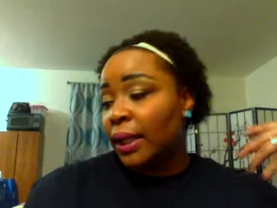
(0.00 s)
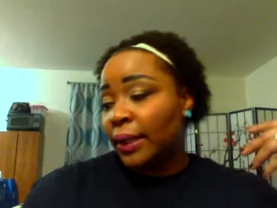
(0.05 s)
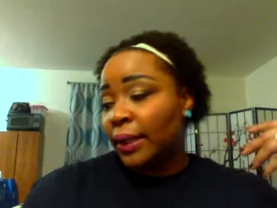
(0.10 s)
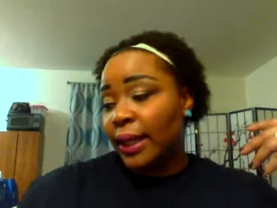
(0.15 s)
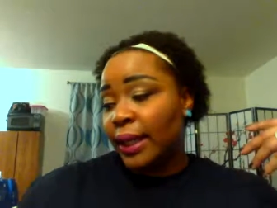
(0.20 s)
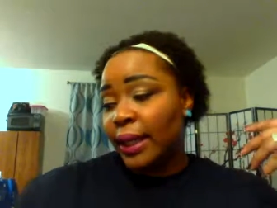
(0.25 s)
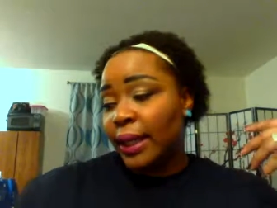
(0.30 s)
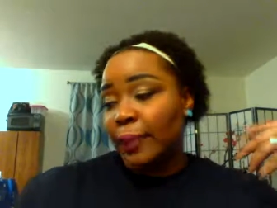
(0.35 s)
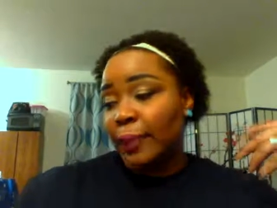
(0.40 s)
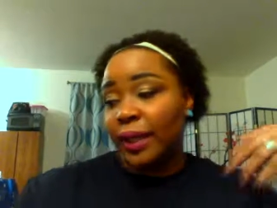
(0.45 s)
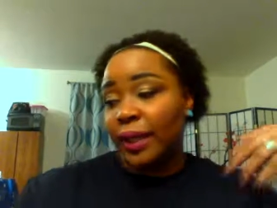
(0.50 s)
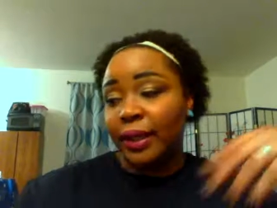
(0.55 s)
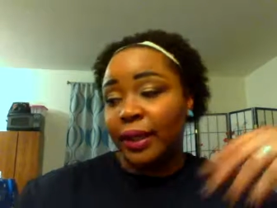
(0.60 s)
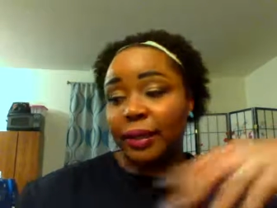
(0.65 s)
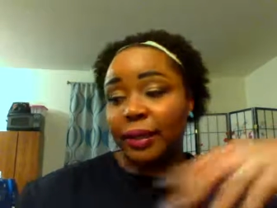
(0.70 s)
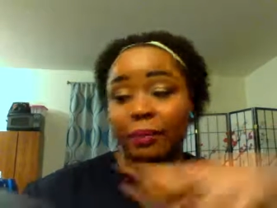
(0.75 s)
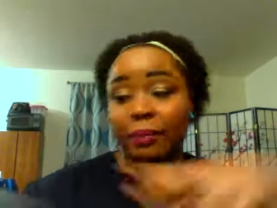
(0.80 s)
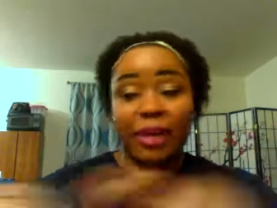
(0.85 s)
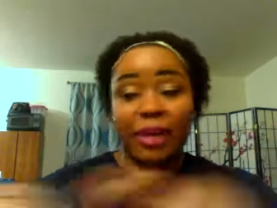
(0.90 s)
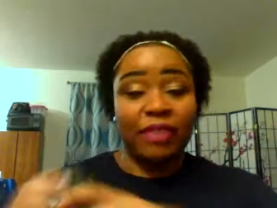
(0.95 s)
Then I picked
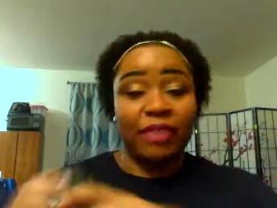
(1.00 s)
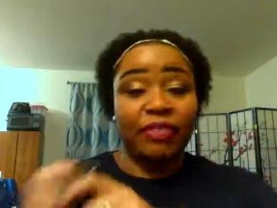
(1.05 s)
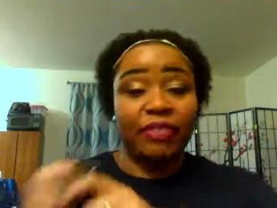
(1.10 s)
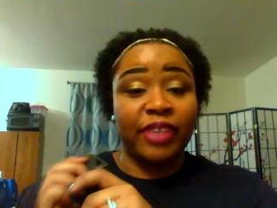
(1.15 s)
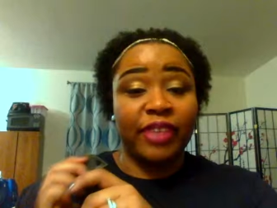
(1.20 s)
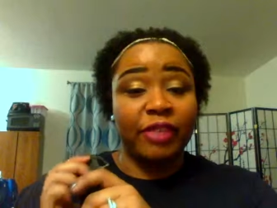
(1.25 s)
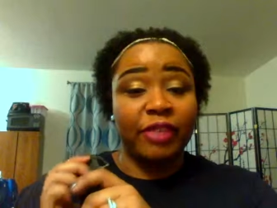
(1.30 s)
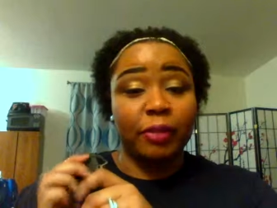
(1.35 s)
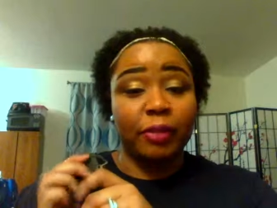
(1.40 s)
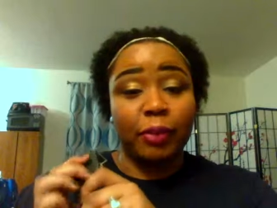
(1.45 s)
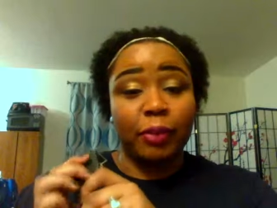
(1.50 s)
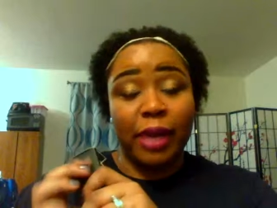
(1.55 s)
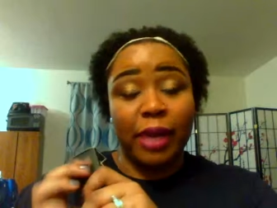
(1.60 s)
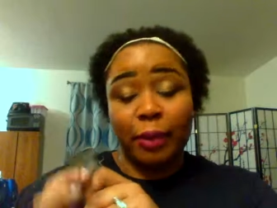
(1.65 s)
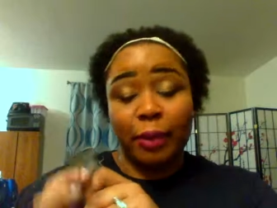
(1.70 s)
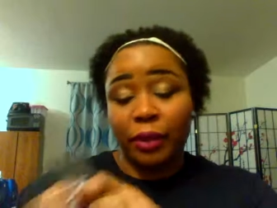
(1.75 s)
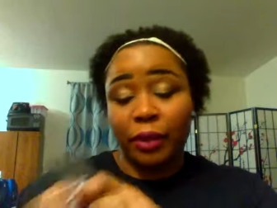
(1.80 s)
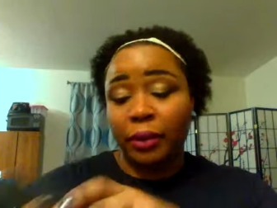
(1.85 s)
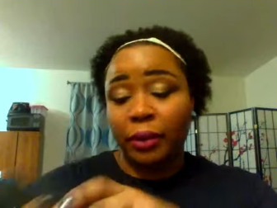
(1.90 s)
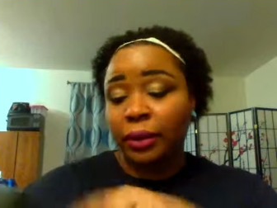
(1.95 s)
up my favorite
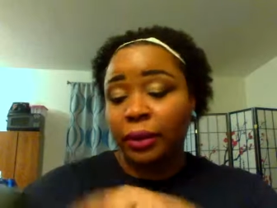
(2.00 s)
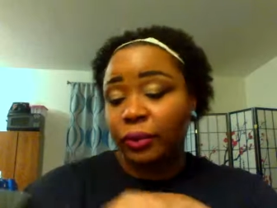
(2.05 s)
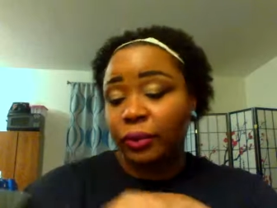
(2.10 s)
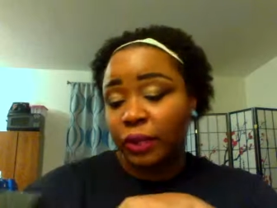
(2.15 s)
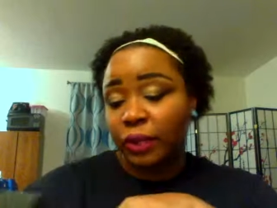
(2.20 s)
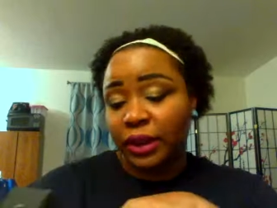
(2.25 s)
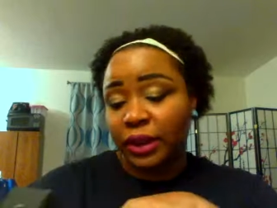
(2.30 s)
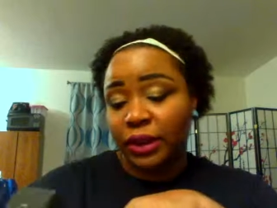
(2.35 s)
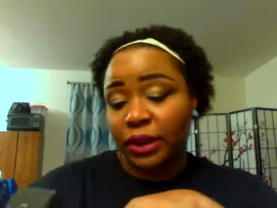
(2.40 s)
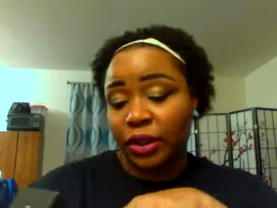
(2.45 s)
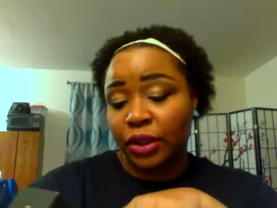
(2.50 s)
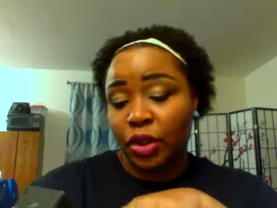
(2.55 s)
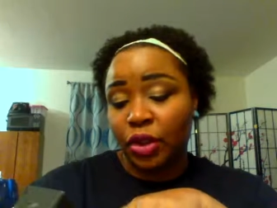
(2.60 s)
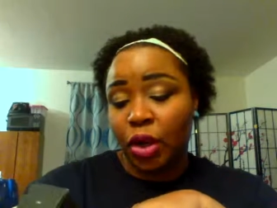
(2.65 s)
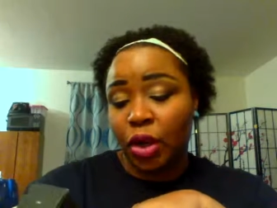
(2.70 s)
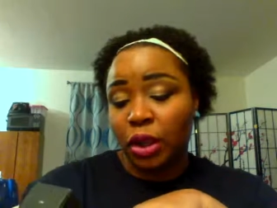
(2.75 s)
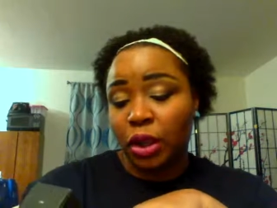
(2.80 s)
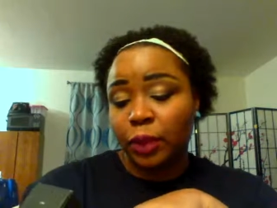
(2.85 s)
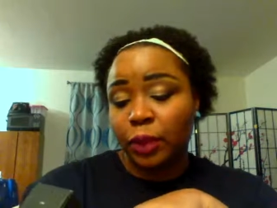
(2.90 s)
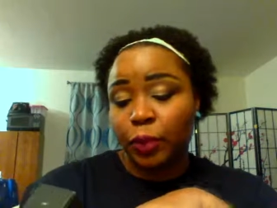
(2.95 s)
primer, which is the
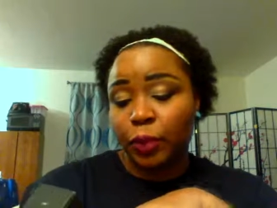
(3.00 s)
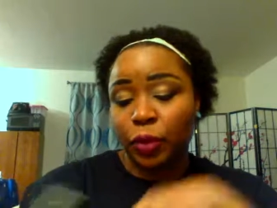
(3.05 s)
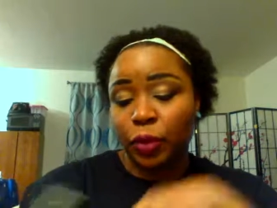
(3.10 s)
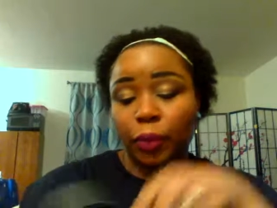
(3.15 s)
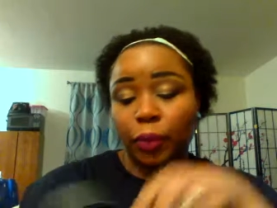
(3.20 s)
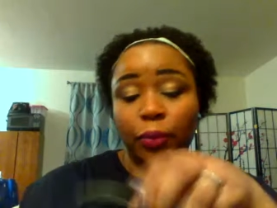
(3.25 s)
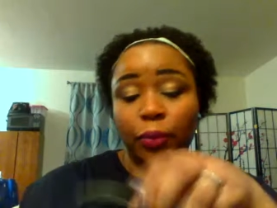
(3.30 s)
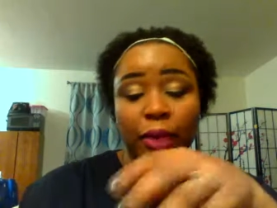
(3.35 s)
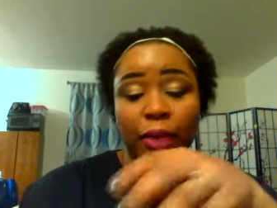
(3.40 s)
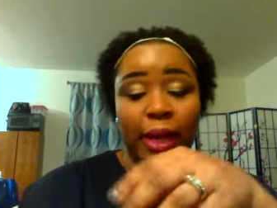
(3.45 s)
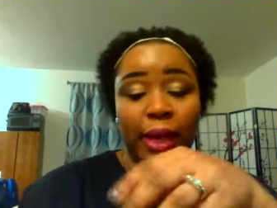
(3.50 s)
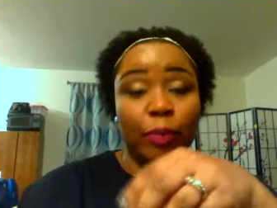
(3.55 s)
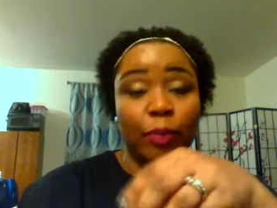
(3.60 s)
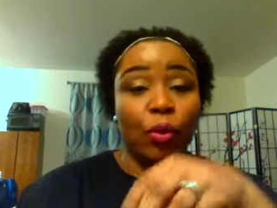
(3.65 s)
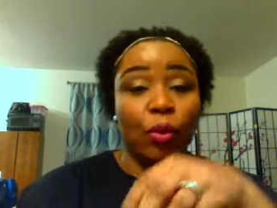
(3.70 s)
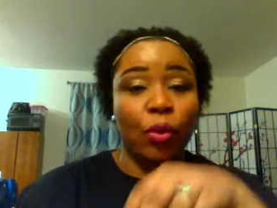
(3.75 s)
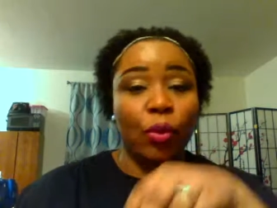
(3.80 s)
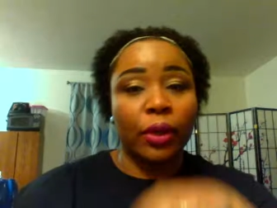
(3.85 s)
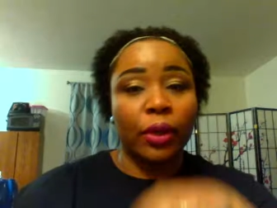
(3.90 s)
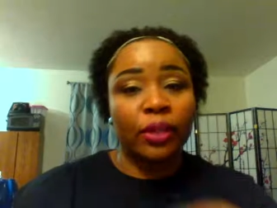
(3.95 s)
Nars Pro Prime
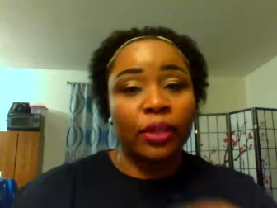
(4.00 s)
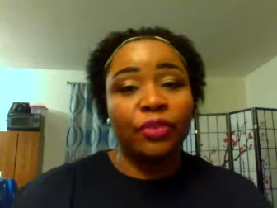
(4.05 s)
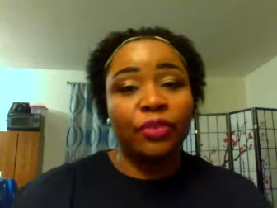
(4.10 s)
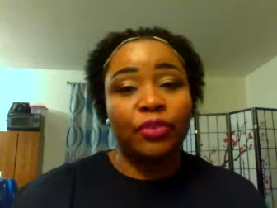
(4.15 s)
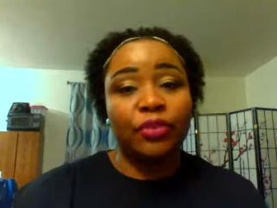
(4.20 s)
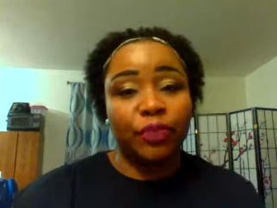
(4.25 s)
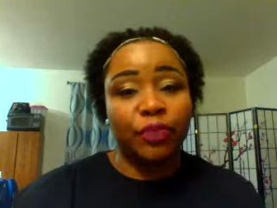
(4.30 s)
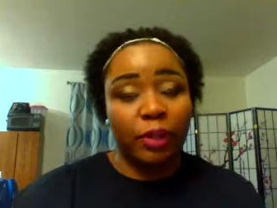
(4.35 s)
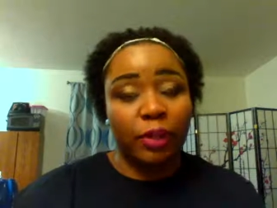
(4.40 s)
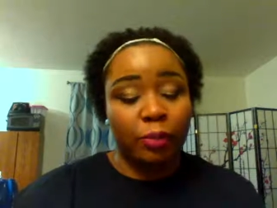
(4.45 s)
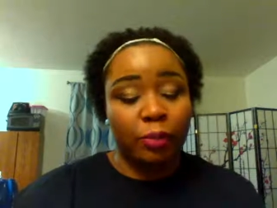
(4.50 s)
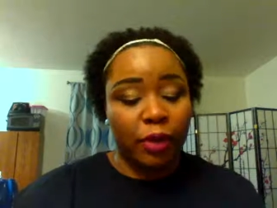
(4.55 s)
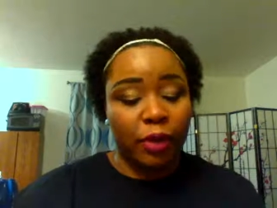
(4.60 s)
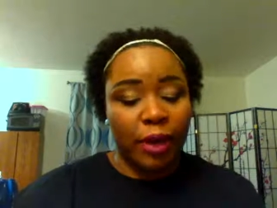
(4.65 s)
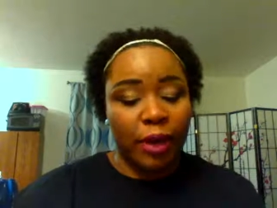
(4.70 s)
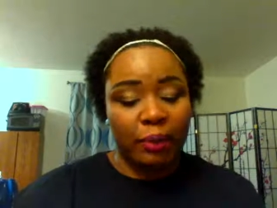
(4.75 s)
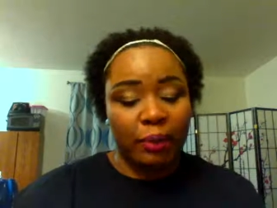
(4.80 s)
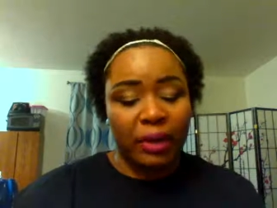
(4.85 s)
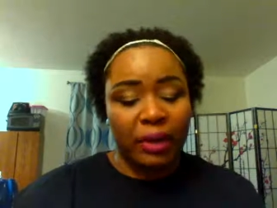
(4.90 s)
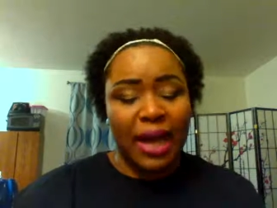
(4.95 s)
Oil Free
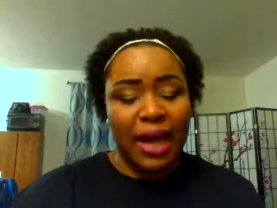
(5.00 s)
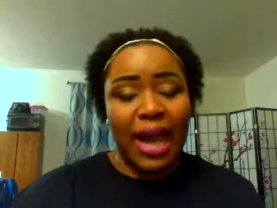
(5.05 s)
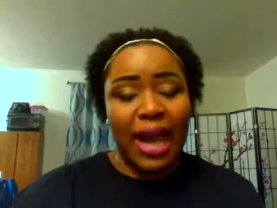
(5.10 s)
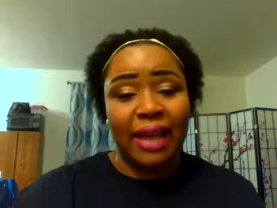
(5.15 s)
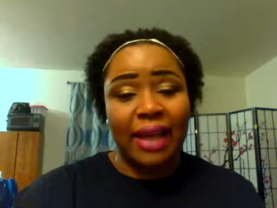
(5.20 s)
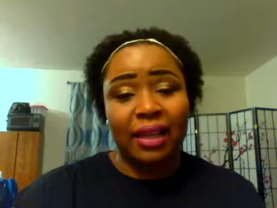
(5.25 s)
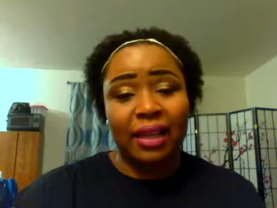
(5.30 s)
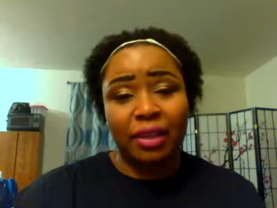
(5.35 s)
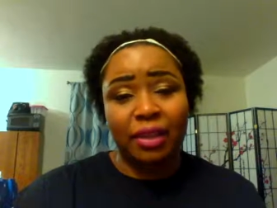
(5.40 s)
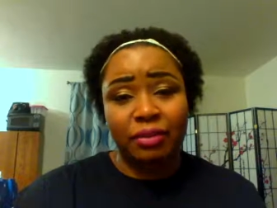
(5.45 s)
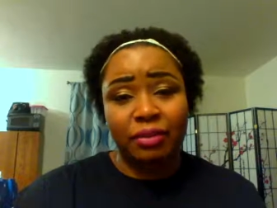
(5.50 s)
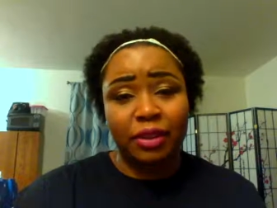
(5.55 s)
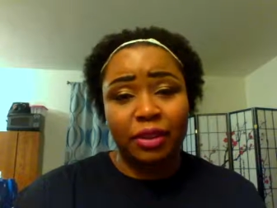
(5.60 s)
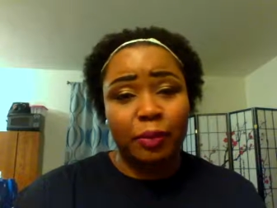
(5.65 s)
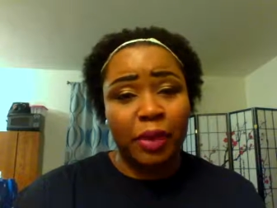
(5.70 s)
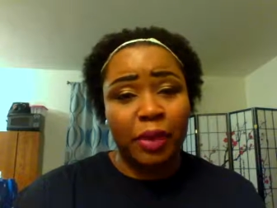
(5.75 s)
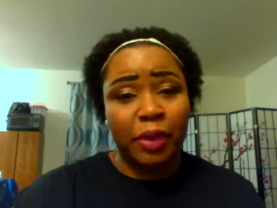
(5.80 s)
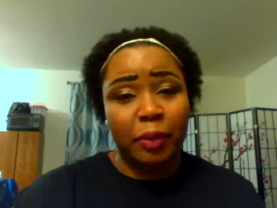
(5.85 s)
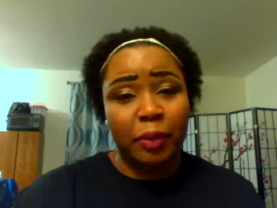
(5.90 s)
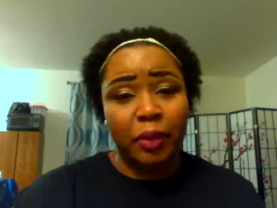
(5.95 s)
Primer. I love this
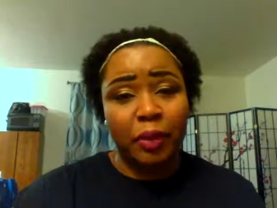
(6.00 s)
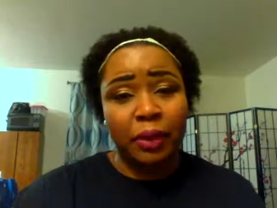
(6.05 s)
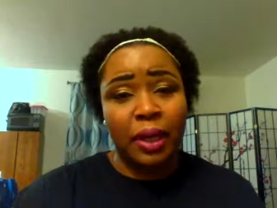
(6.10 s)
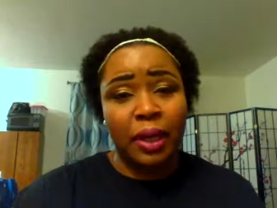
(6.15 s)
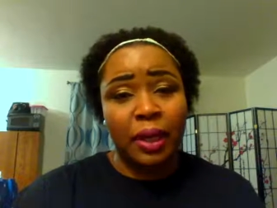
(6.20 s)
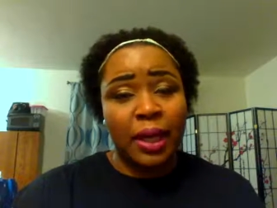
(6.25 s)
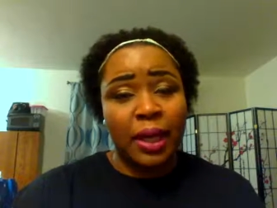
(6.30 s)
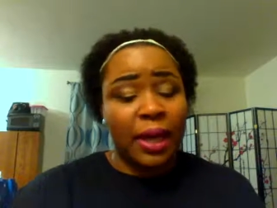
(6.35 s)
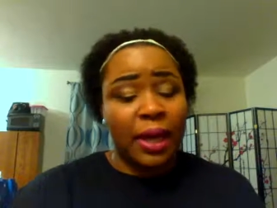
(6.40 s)
primer.